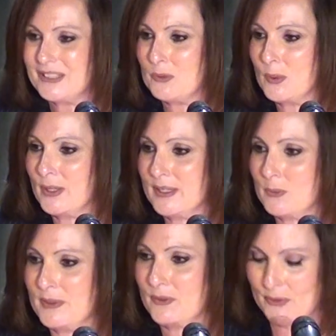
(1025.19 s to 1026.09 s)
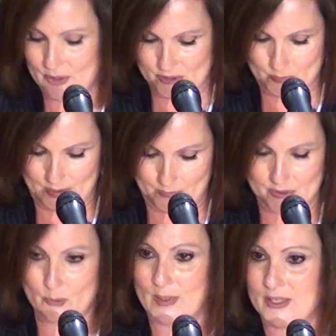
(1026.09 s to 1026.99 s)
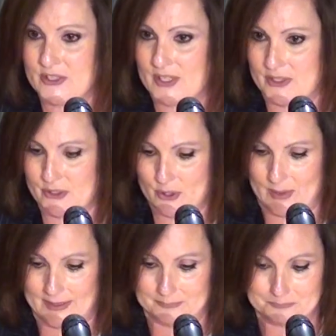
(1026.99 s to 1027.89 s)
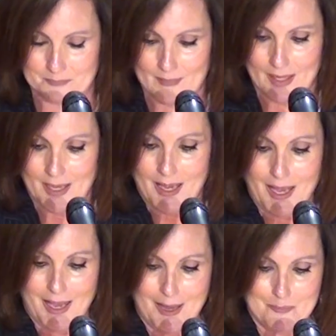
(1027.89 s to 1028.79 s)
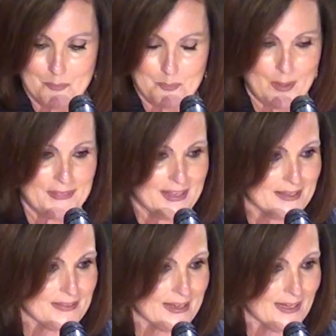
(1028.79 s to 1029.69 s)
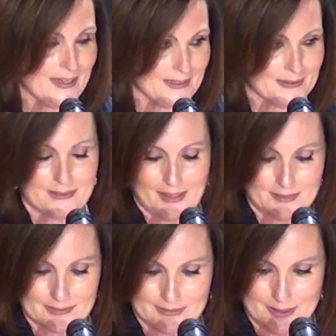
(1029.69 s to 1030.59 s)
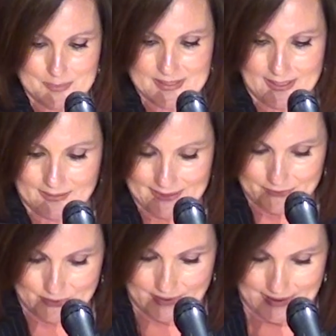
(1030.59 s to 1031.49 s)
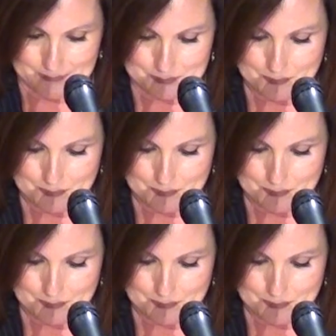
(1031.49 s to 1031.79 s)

a little worried when the first one was wear sunscreen. But they kind of got a little upscale after that.